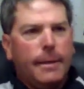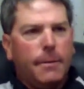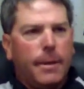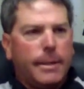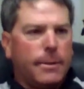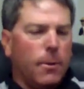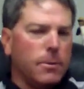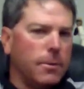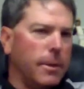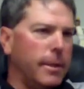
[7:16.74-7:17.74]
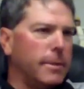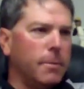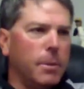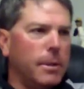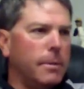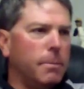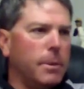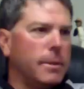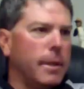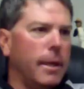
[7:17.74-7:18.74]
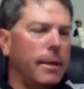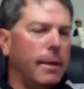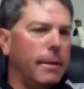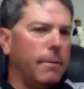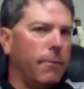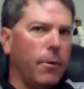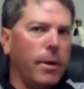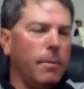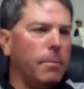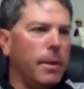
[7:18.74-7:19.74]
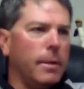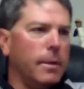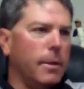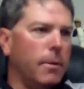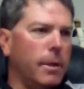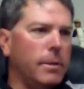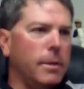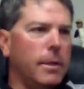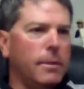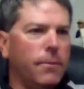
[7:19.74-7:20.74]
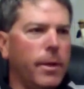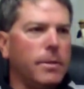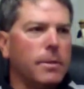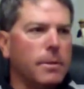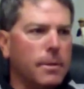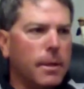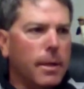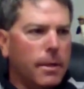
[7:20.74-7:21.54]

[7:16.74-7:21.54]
that's also needs to be said, and for him that he's facing